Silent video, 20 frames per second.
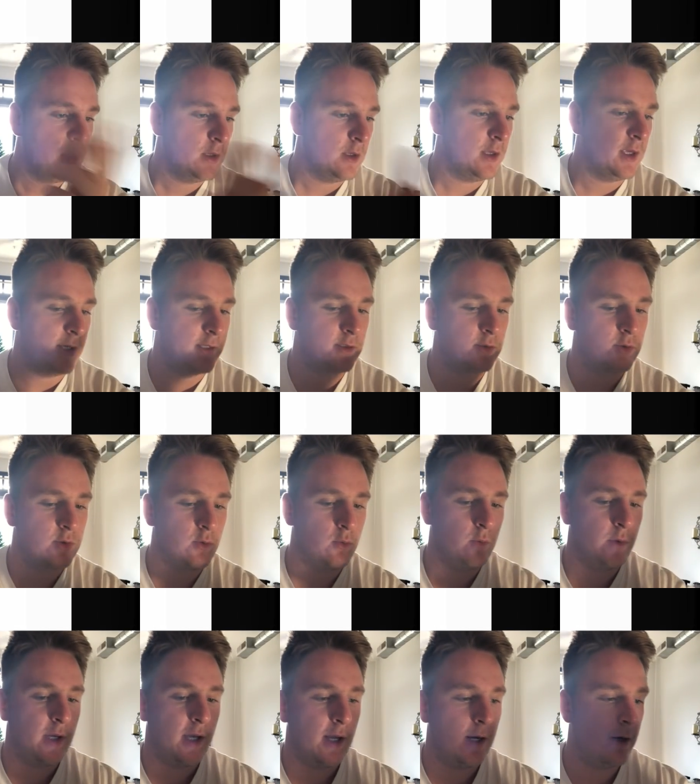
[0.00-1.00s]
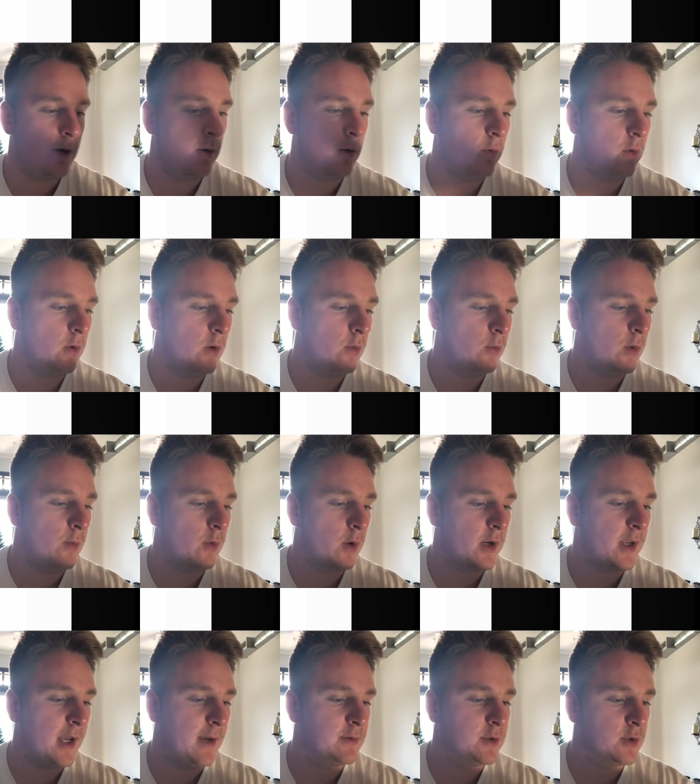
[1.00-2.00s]
Yeah, so we got one more
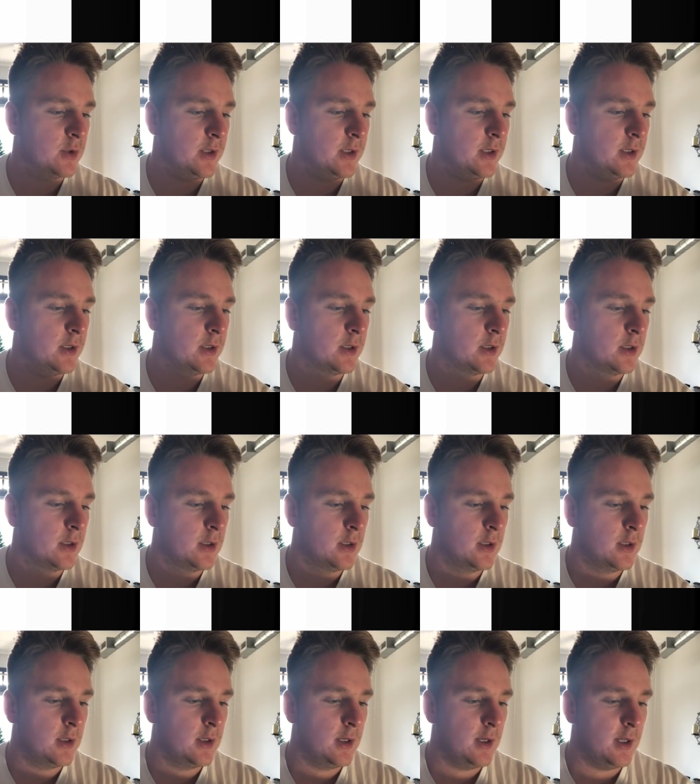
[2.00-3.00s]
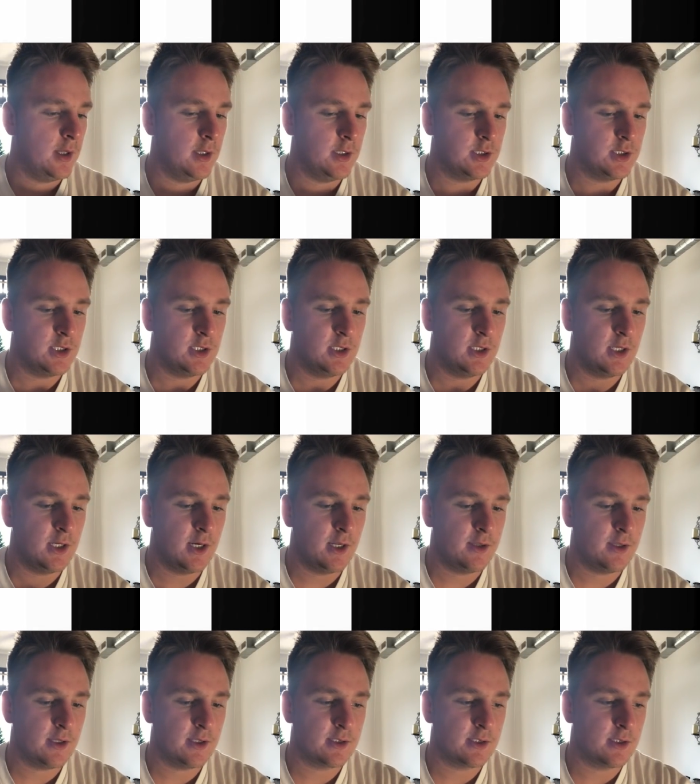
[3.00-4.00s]
CAPTCHA right here, and then she did it, and I
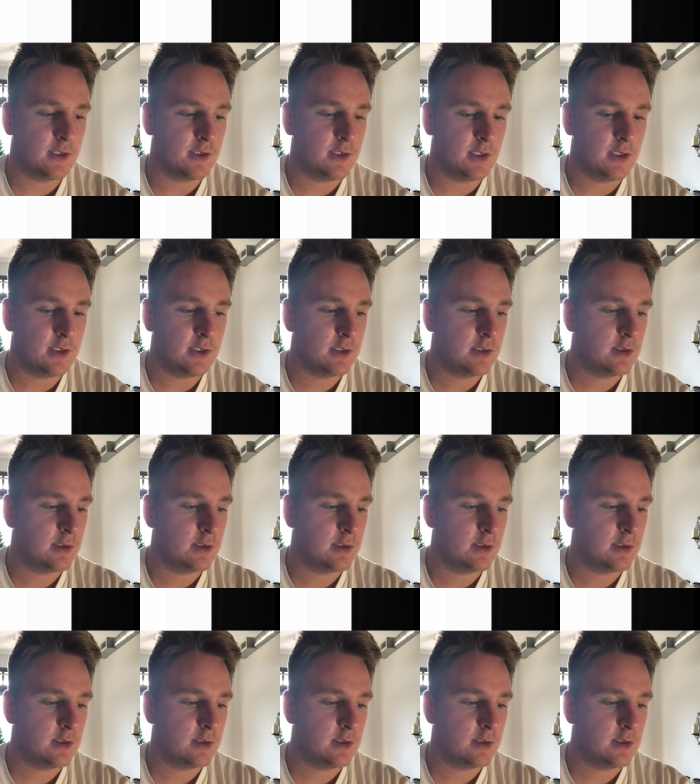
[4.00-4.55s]
think it's gonna say,